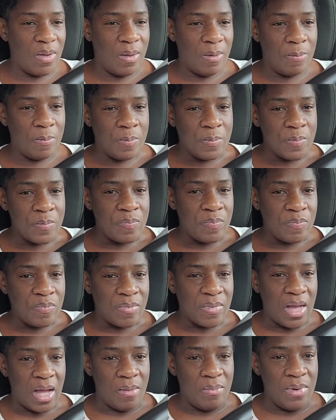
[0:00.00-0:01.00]

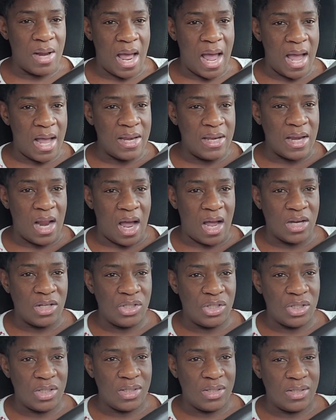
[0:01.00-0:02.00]
him. I'm not
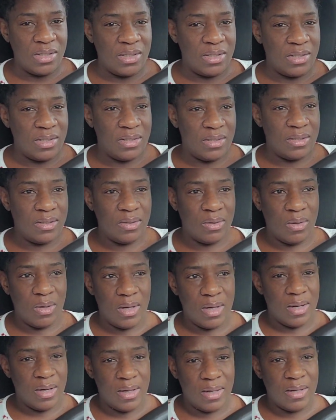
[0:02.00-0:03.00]
nauseous
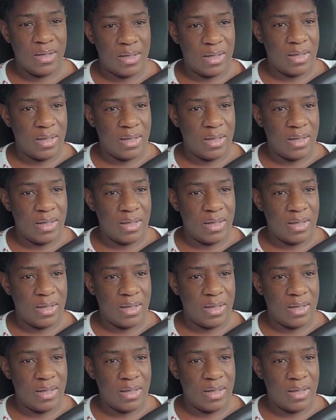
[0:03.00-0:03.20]
or